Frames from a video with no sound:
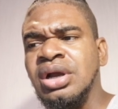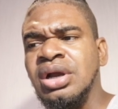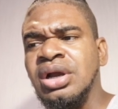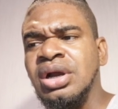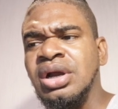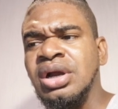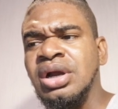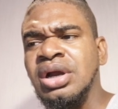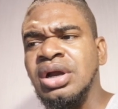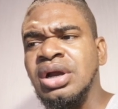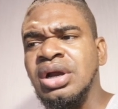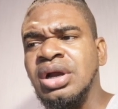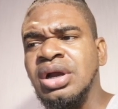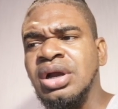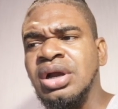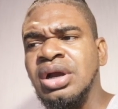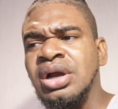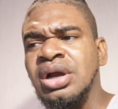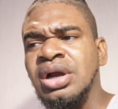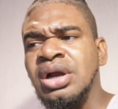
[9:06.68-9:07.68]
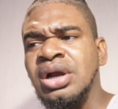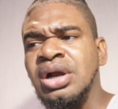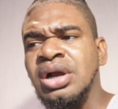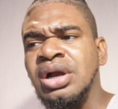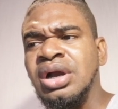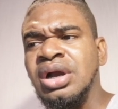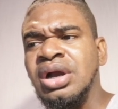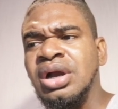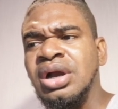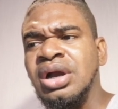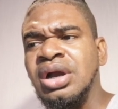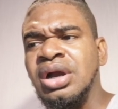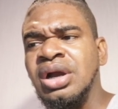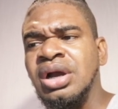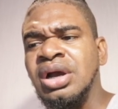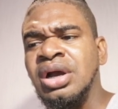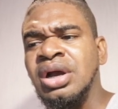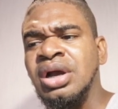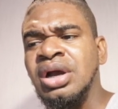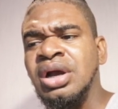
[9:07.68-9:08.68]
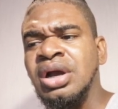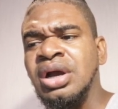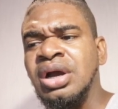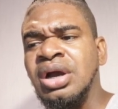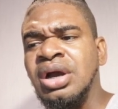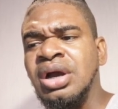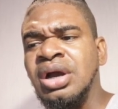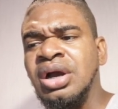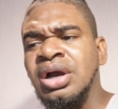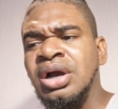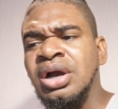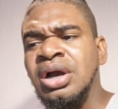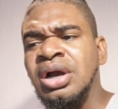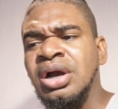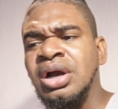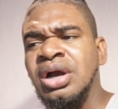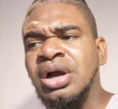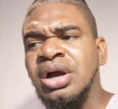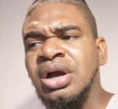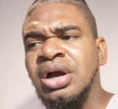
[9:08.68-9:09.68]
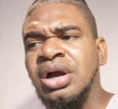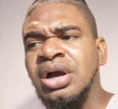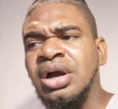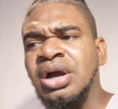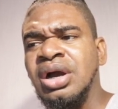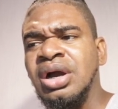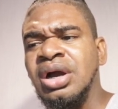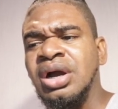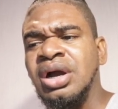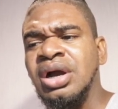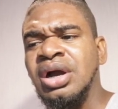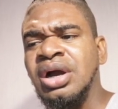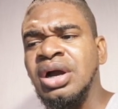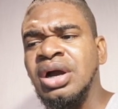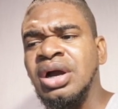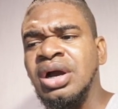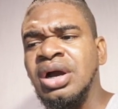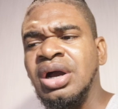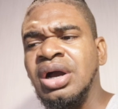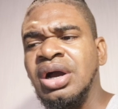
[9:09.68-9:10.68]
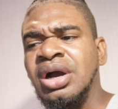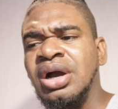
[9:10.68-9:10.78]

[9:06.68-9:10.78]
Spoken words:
This person isn't speaking.